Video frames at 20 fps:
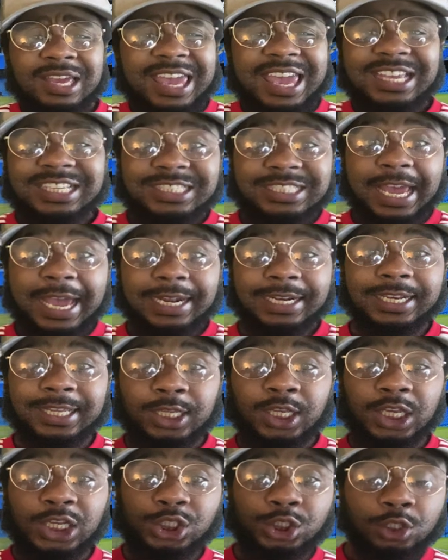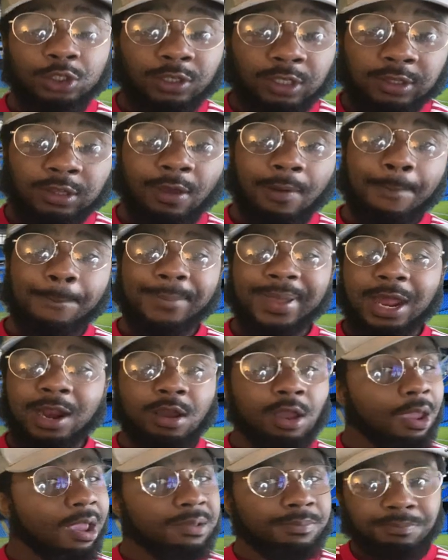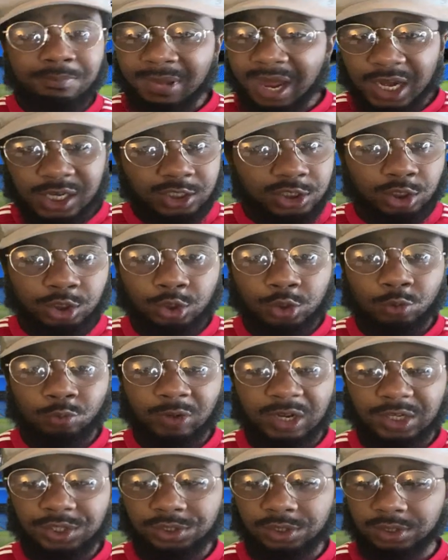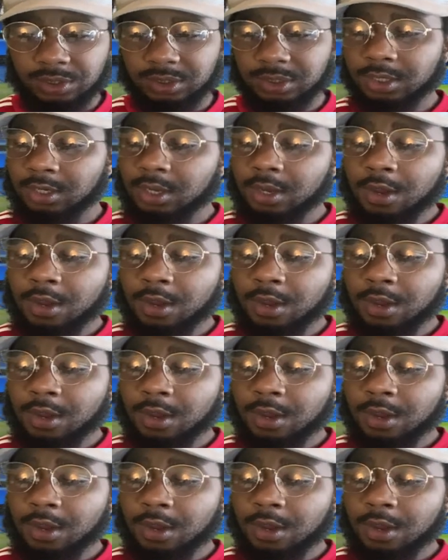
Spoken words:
Exactly, he should have done better in many situations.